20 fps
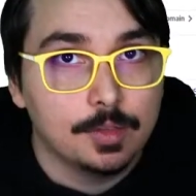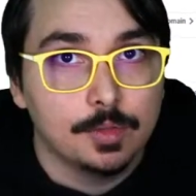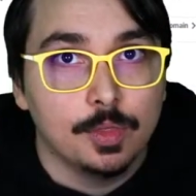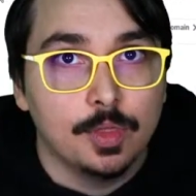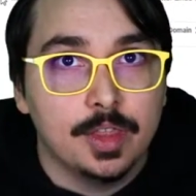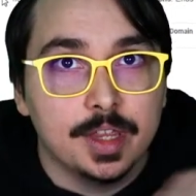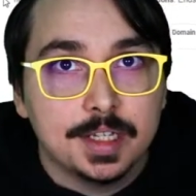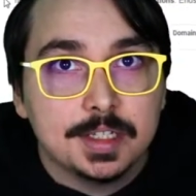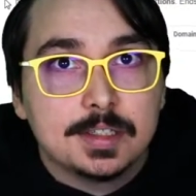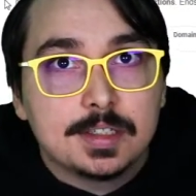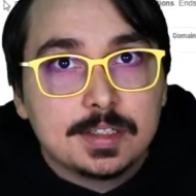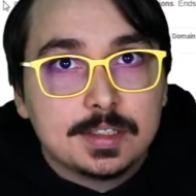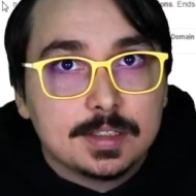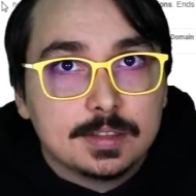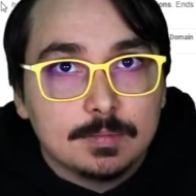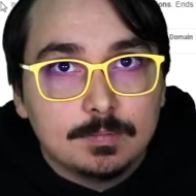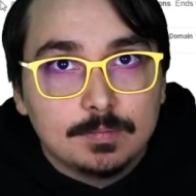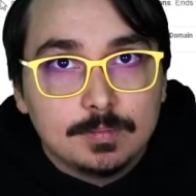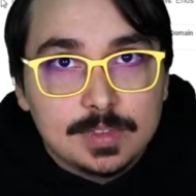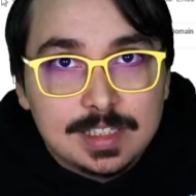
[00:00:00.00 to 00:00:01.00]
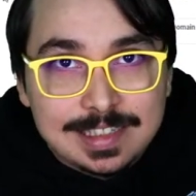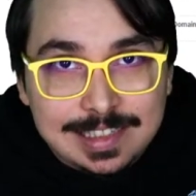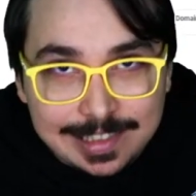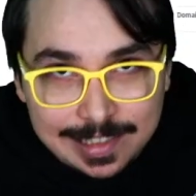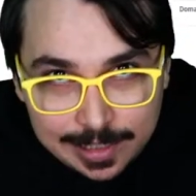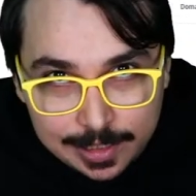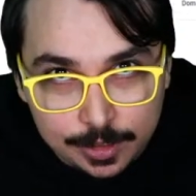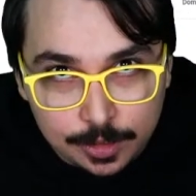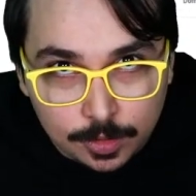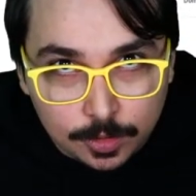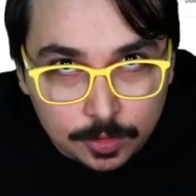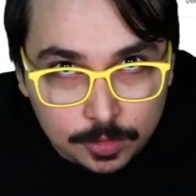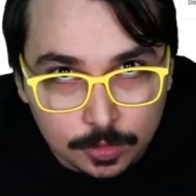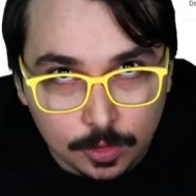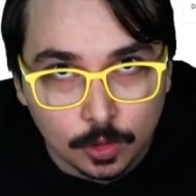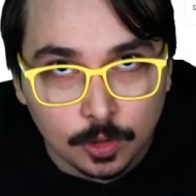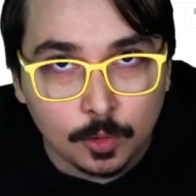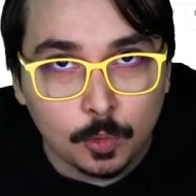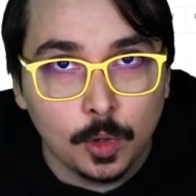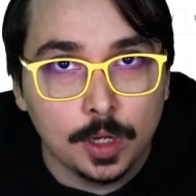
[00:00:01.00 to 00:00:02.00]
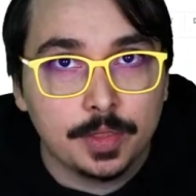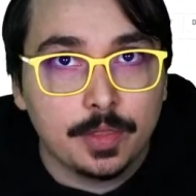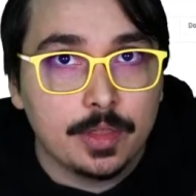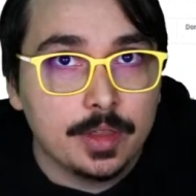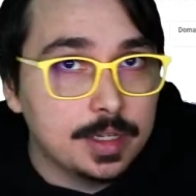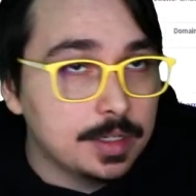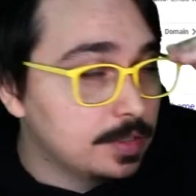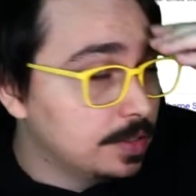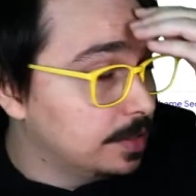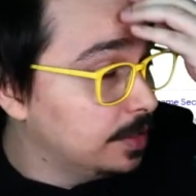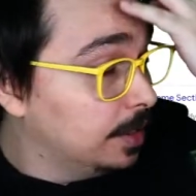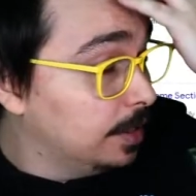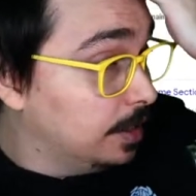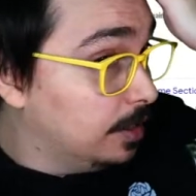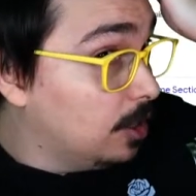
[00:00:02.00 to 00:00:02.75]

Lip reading: this skill or what this